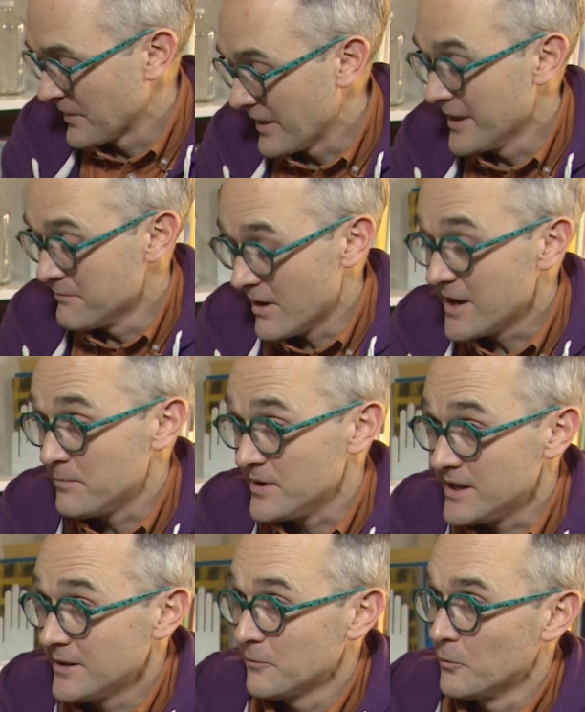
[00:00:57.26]
It might
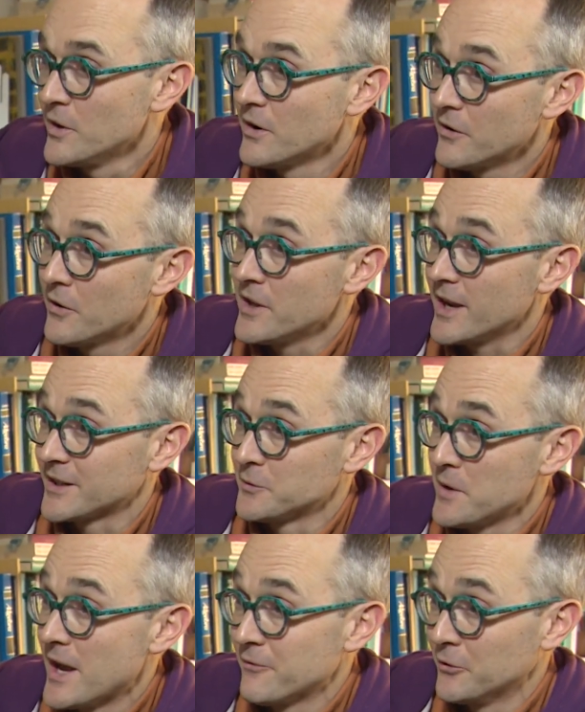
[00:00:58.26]
be. We don't know yet because
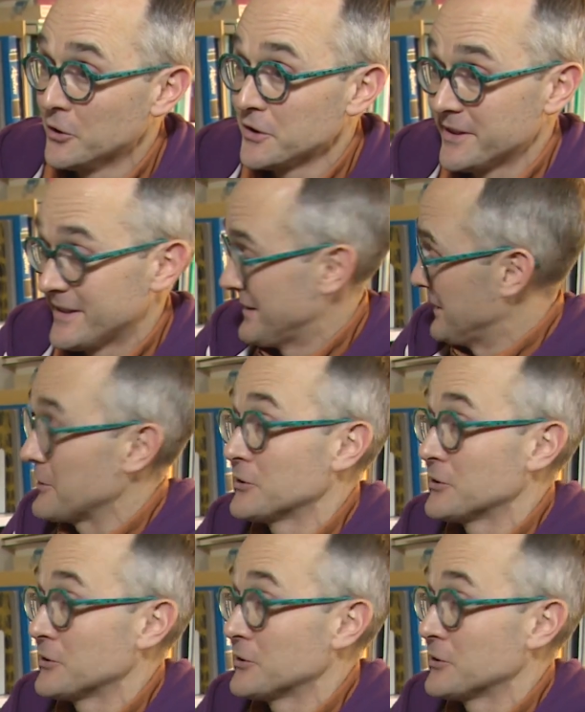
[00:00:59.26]
we haven't looked